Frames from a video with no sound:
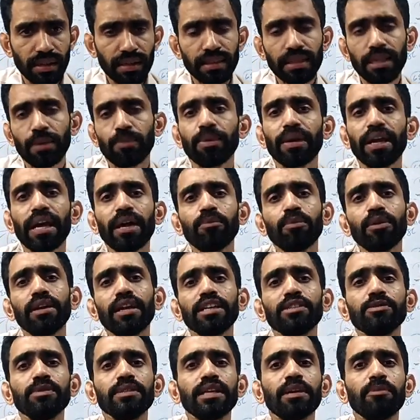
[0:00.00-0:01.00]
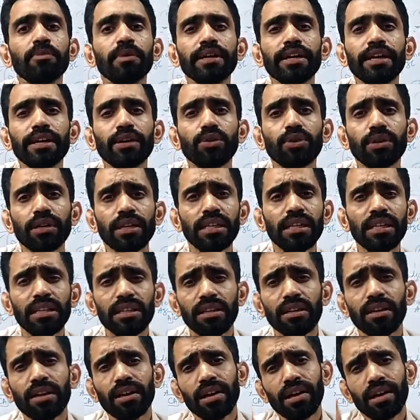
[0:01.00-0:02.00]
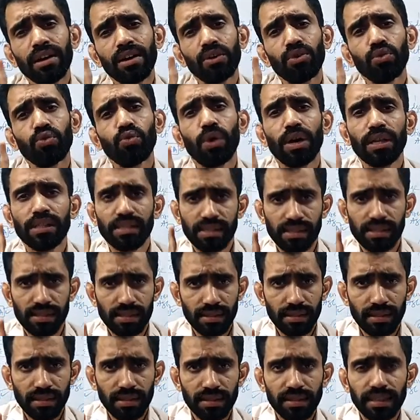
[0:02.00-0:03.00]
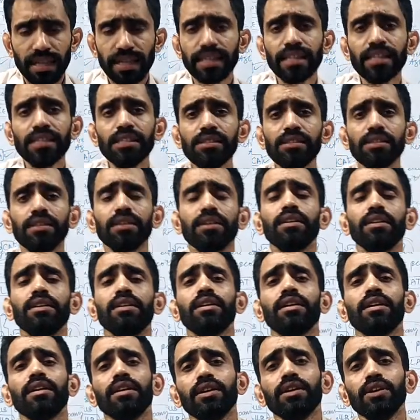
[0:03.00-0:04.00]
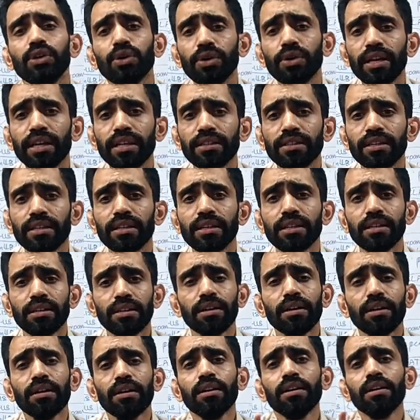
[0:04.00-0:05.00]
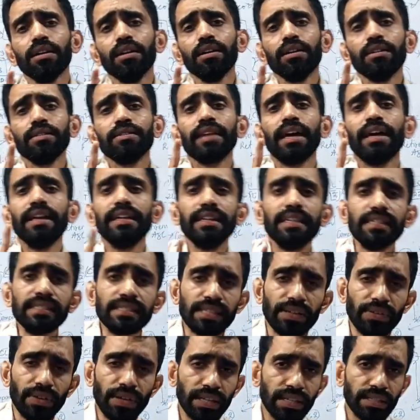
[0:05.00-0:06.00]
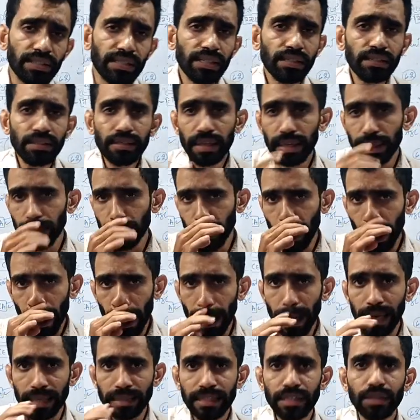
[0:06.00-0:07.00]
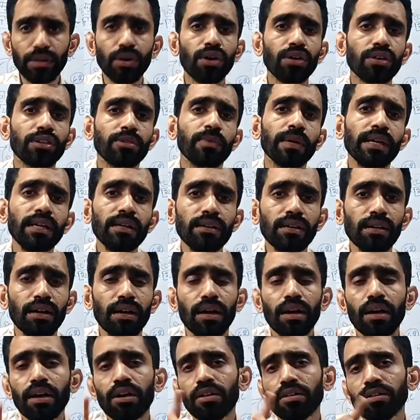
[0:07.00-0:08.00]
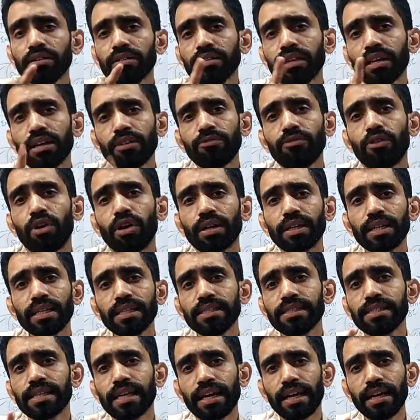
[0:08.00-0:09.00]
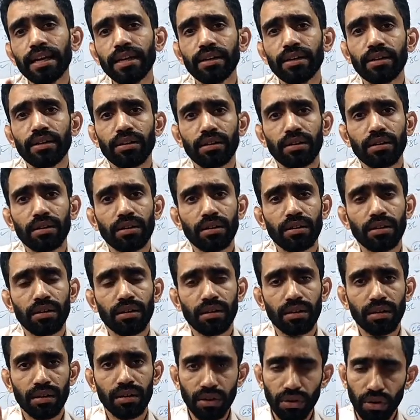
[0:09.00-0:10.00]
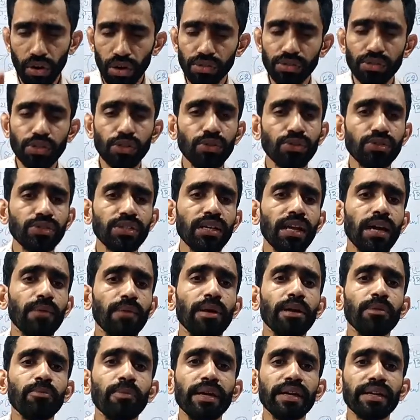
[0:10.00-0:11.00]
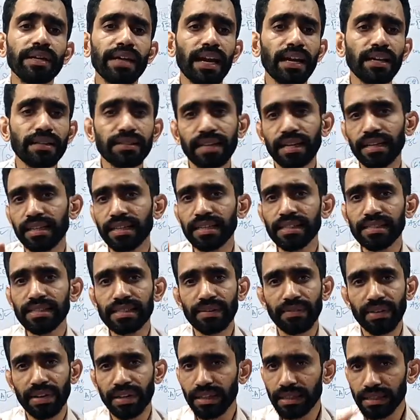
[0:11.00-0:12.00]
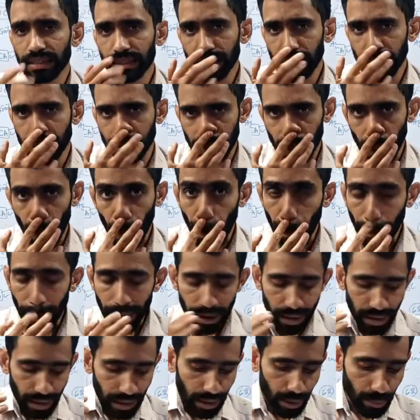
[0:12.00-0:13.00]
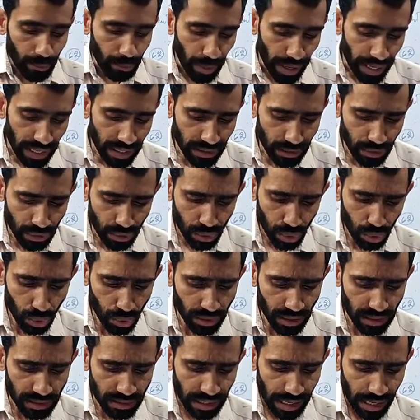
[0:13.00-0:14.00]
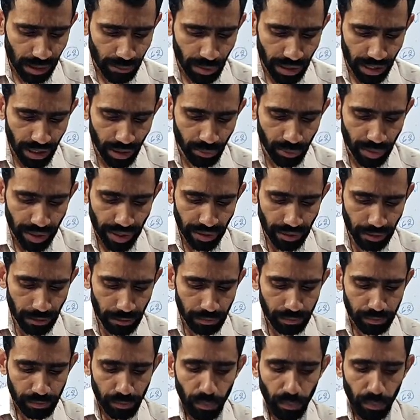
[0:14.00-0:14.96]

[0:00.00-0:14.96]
The preamble has been amended only once. That is during the 1976 Indira Gandhi government, the 42nd Constitution Amendment Act 1976. Through this amendment,